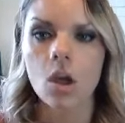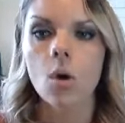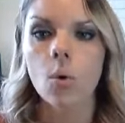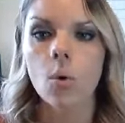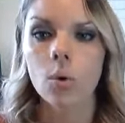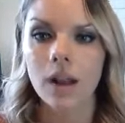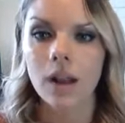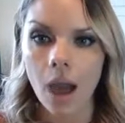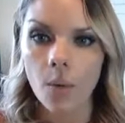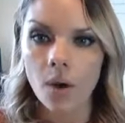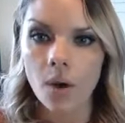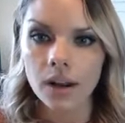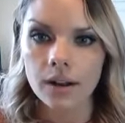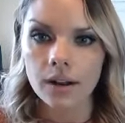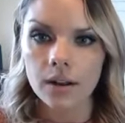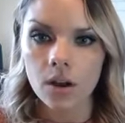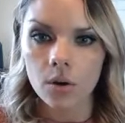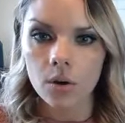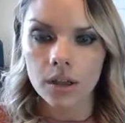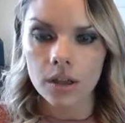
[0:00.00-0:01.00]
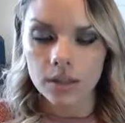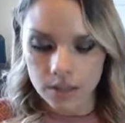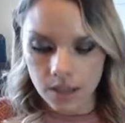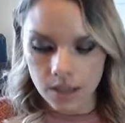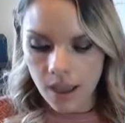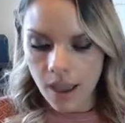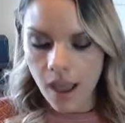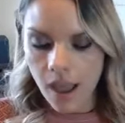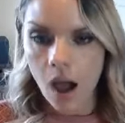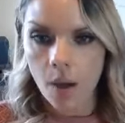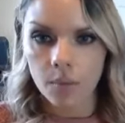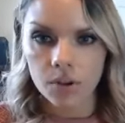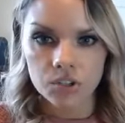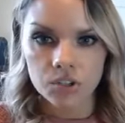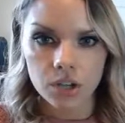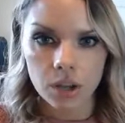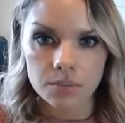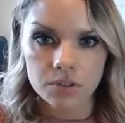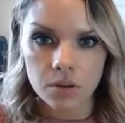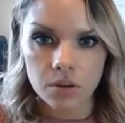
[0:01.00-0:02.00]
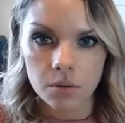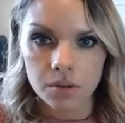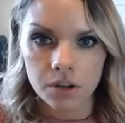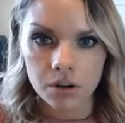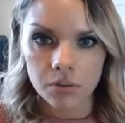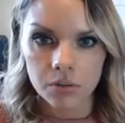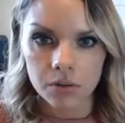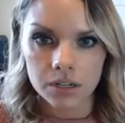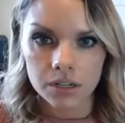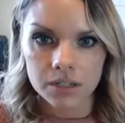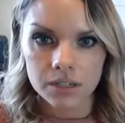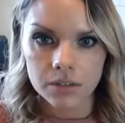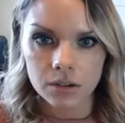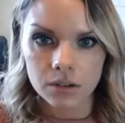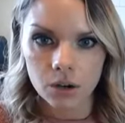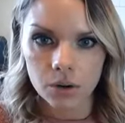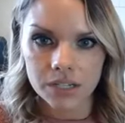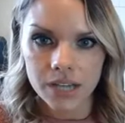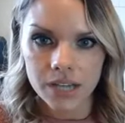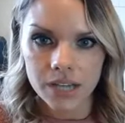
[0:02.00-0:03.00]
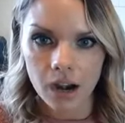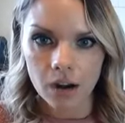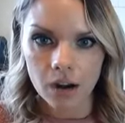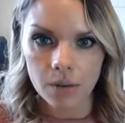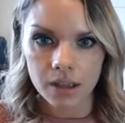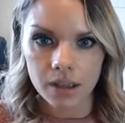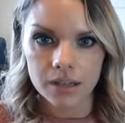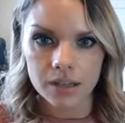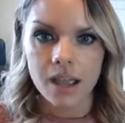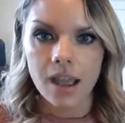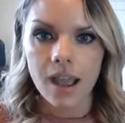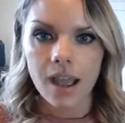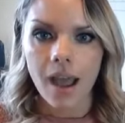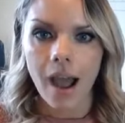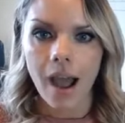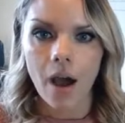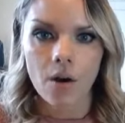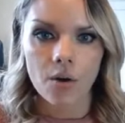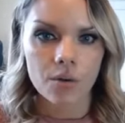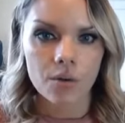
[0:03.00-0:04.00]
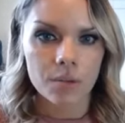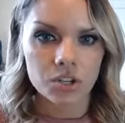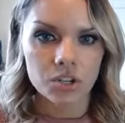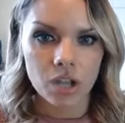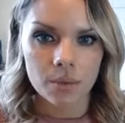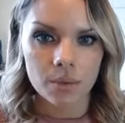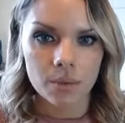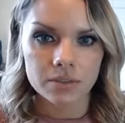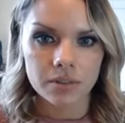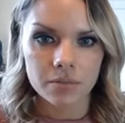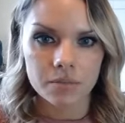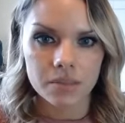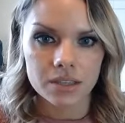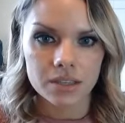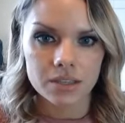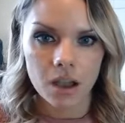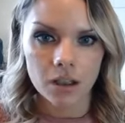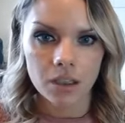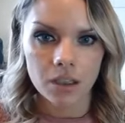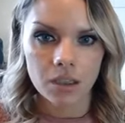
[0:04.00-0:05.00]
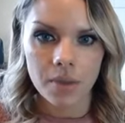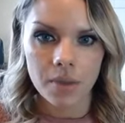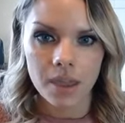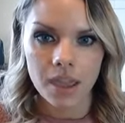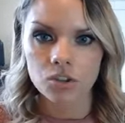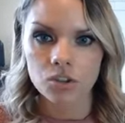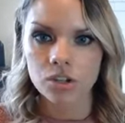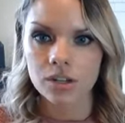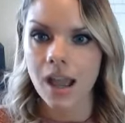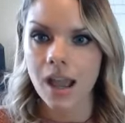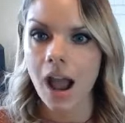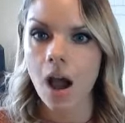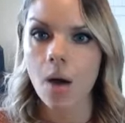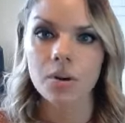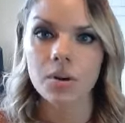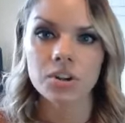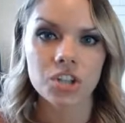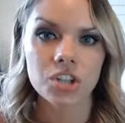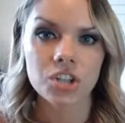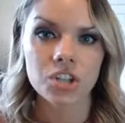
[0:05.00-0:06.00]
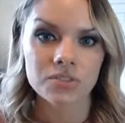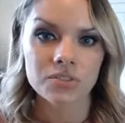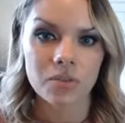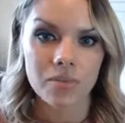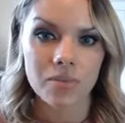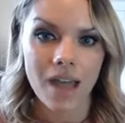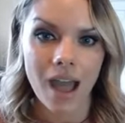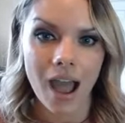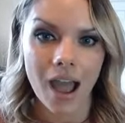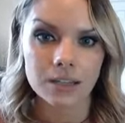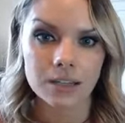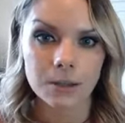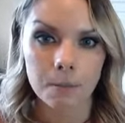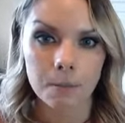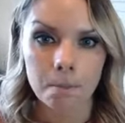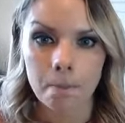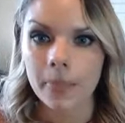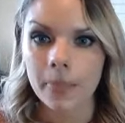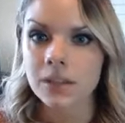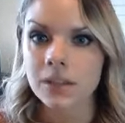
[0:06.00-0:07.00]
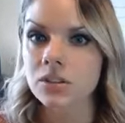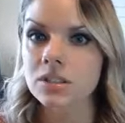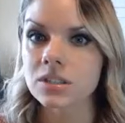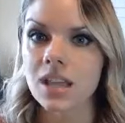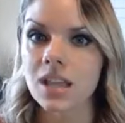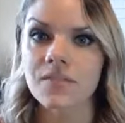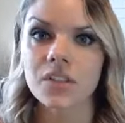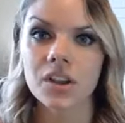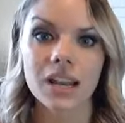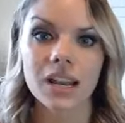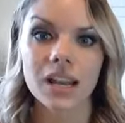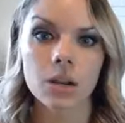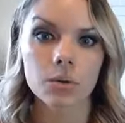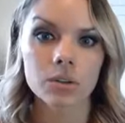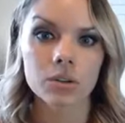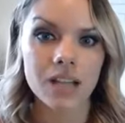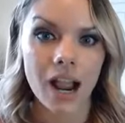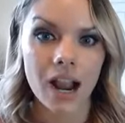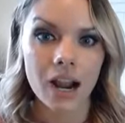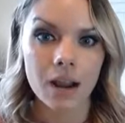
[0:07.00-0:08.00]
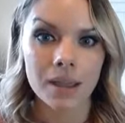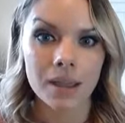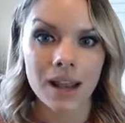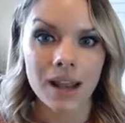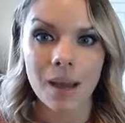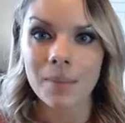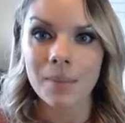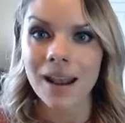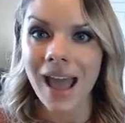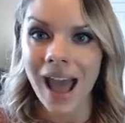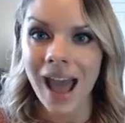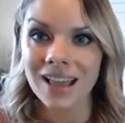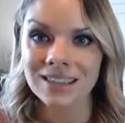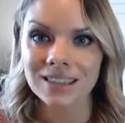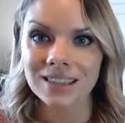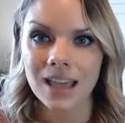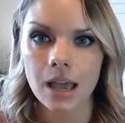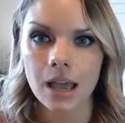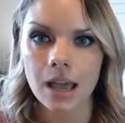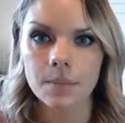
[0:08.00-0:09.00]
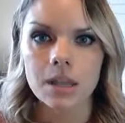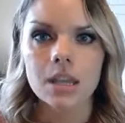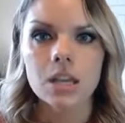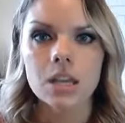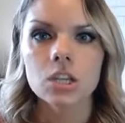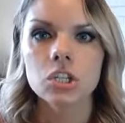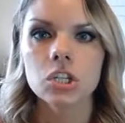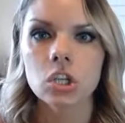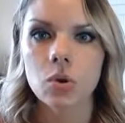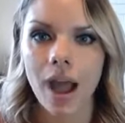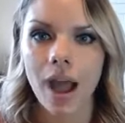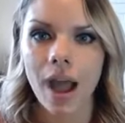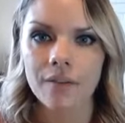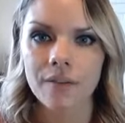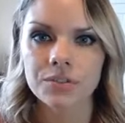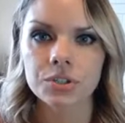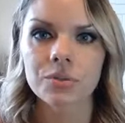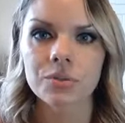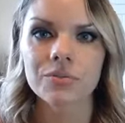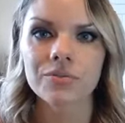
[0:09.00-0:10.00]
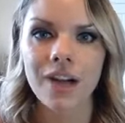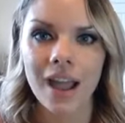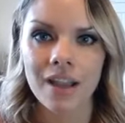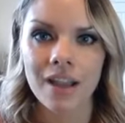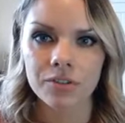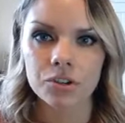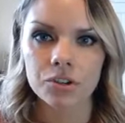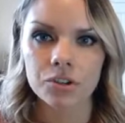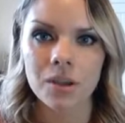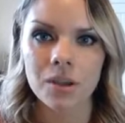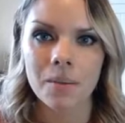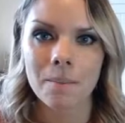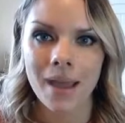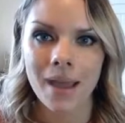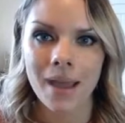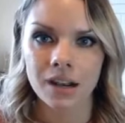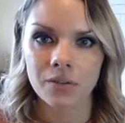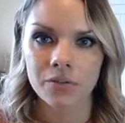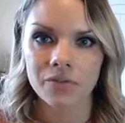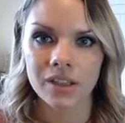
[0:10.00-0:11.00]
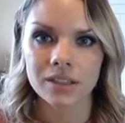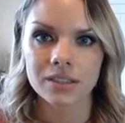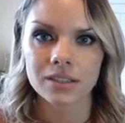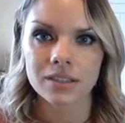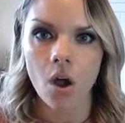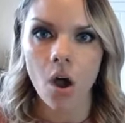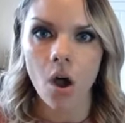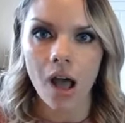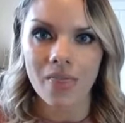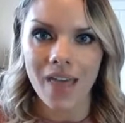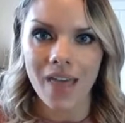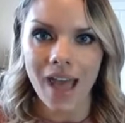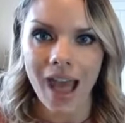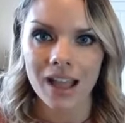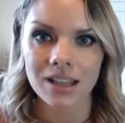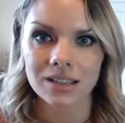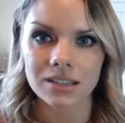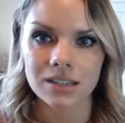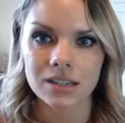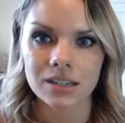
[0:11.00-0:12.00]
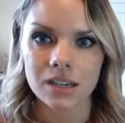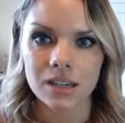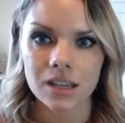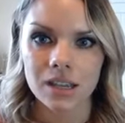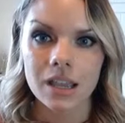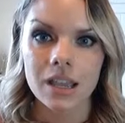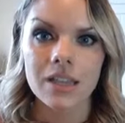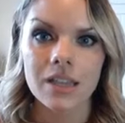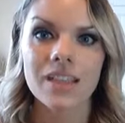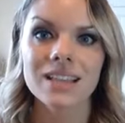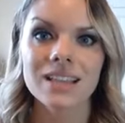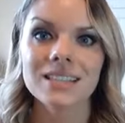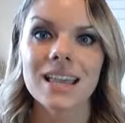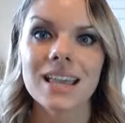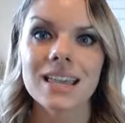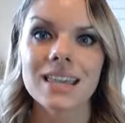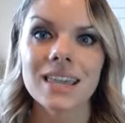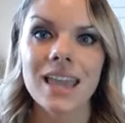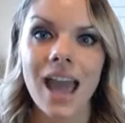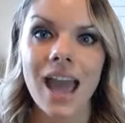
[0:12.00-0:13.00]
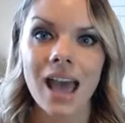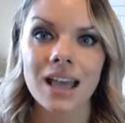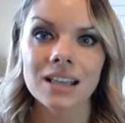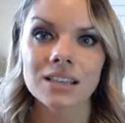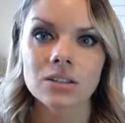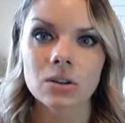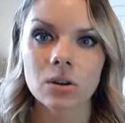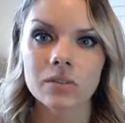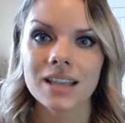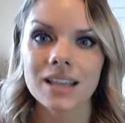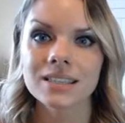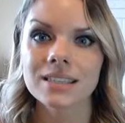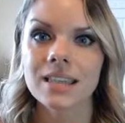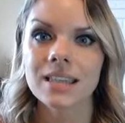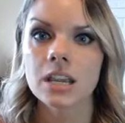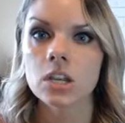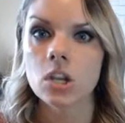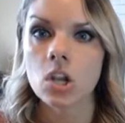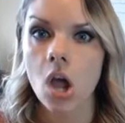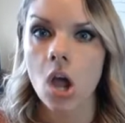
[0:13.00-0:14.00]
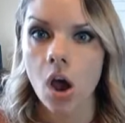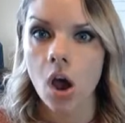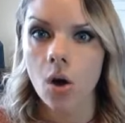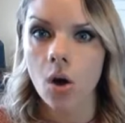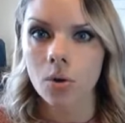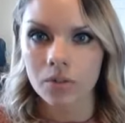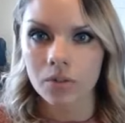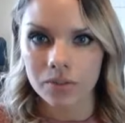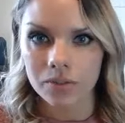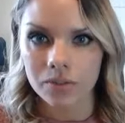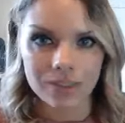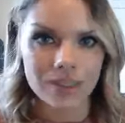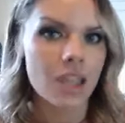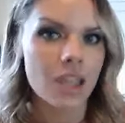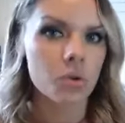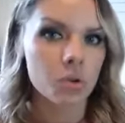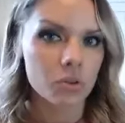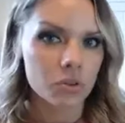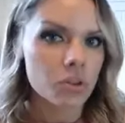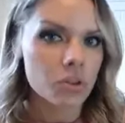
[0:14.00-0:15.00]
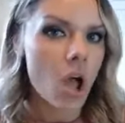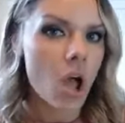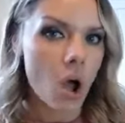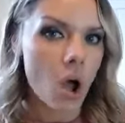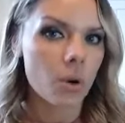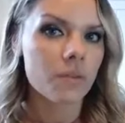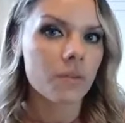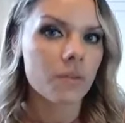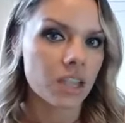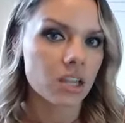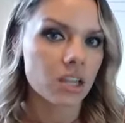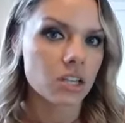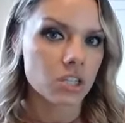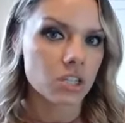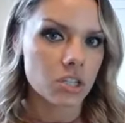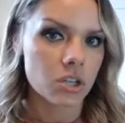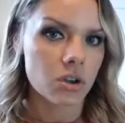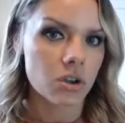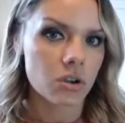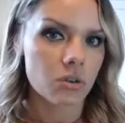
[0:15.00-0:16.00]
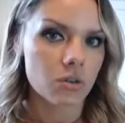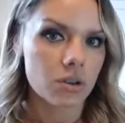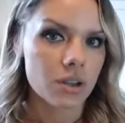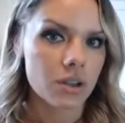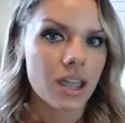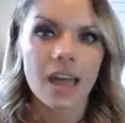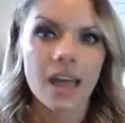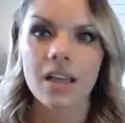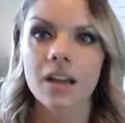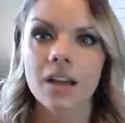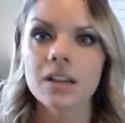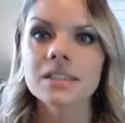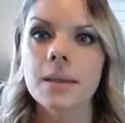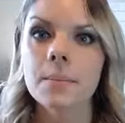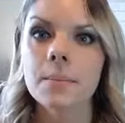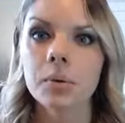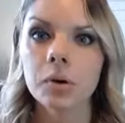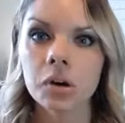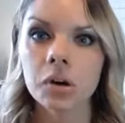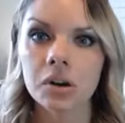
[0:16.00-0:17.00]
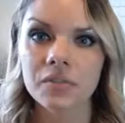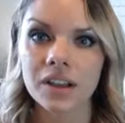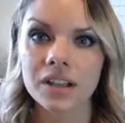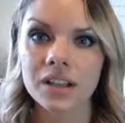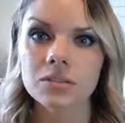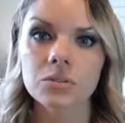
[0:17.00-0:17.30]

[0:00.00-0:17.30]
What I want to know is how much comes from your retirement, how much comes from this occupation, how much comes from that. So say if they're getting retirement, I'm going to ask them, do you have survivorship benefits on that? And they say yes, or they say no. They will know if they do. And I'll say, perfect.